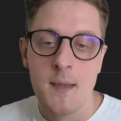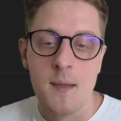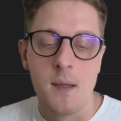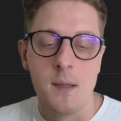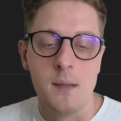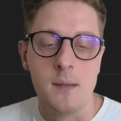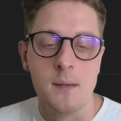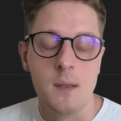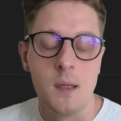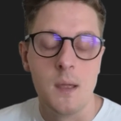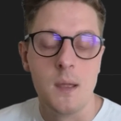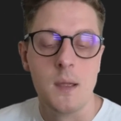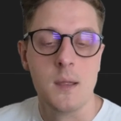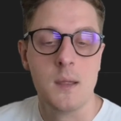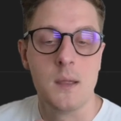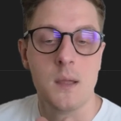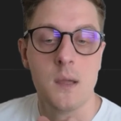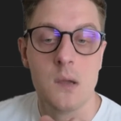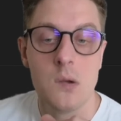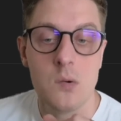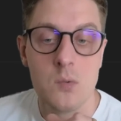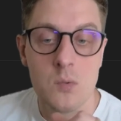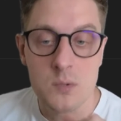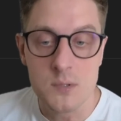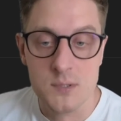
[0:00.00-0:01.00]
And
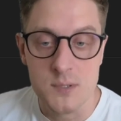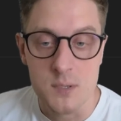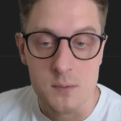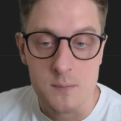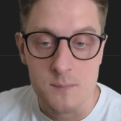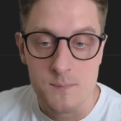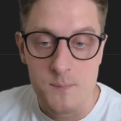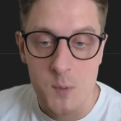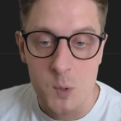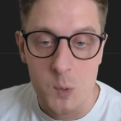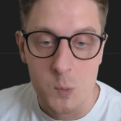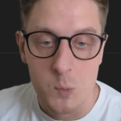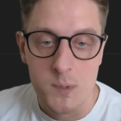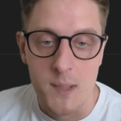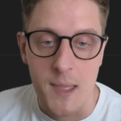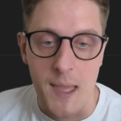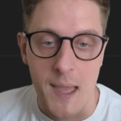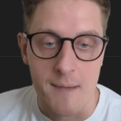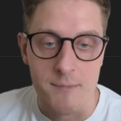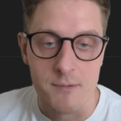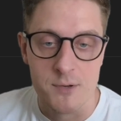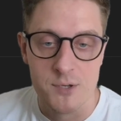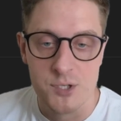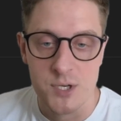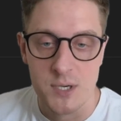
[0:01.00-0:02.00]
Also, we
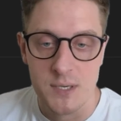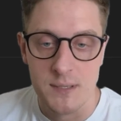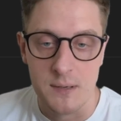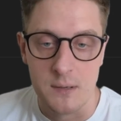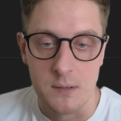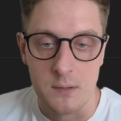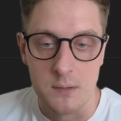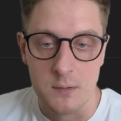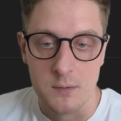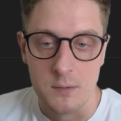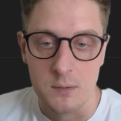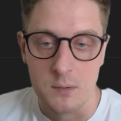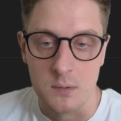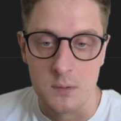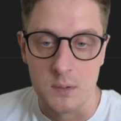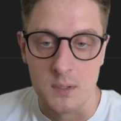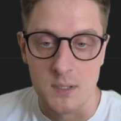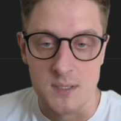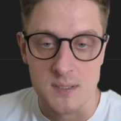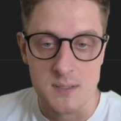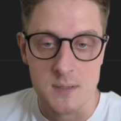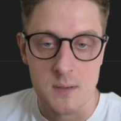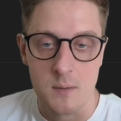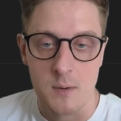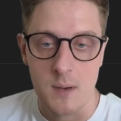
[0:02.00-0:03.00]
have a generator
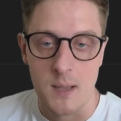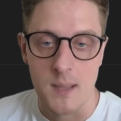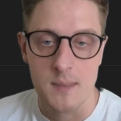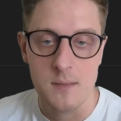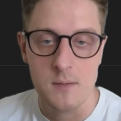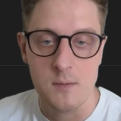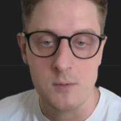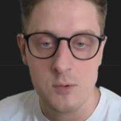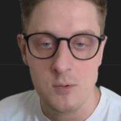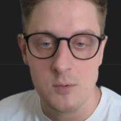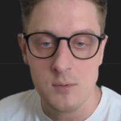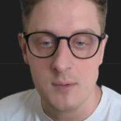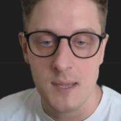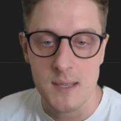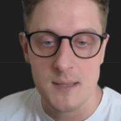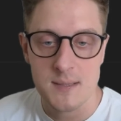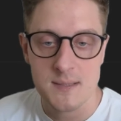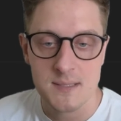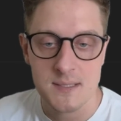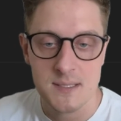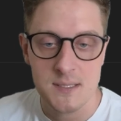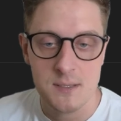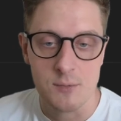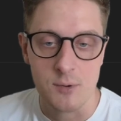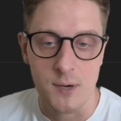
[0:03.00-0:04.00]
loss, and you can
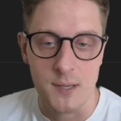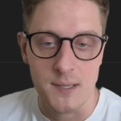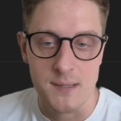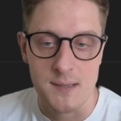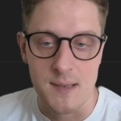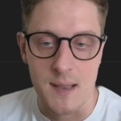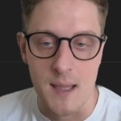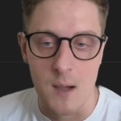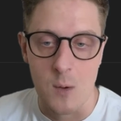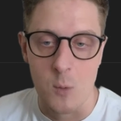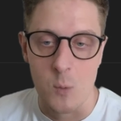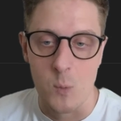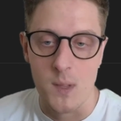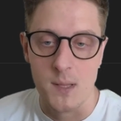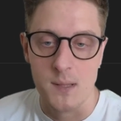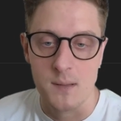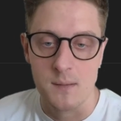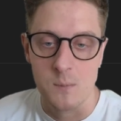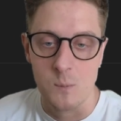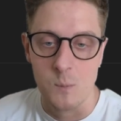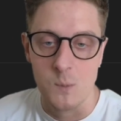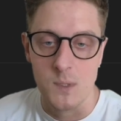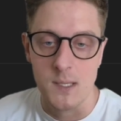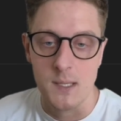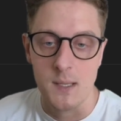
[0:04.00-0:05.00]
see right now
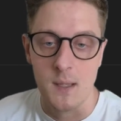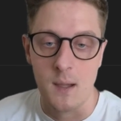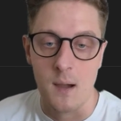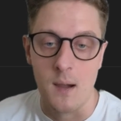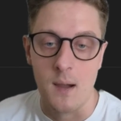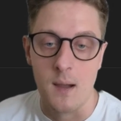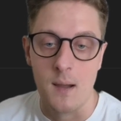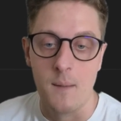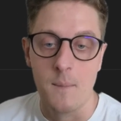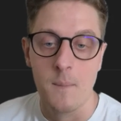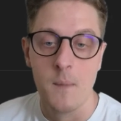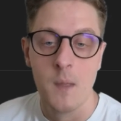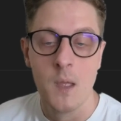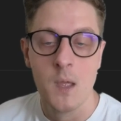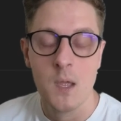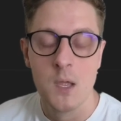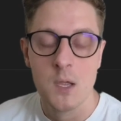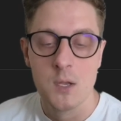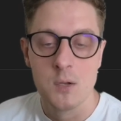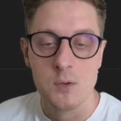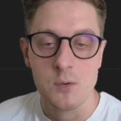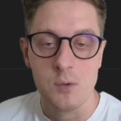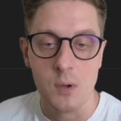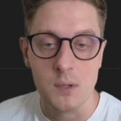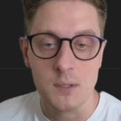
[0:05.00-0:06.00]
that we are
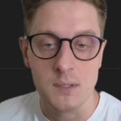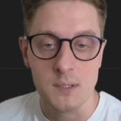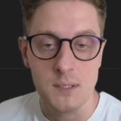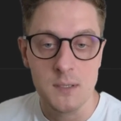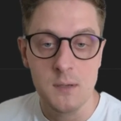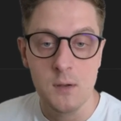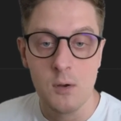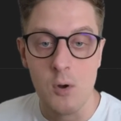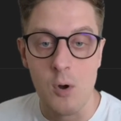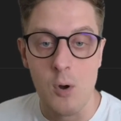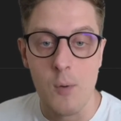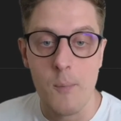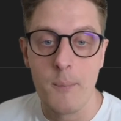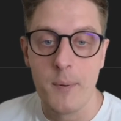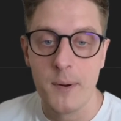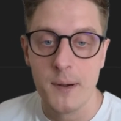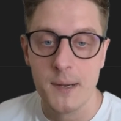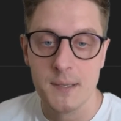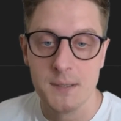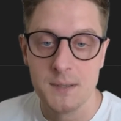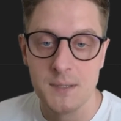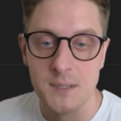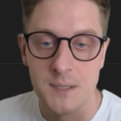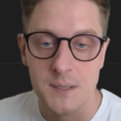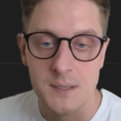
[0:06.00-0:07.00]
not
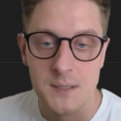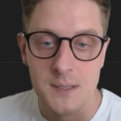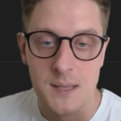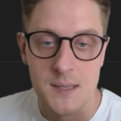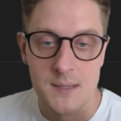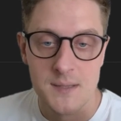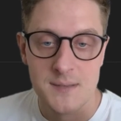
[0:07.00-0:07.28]
incorporating the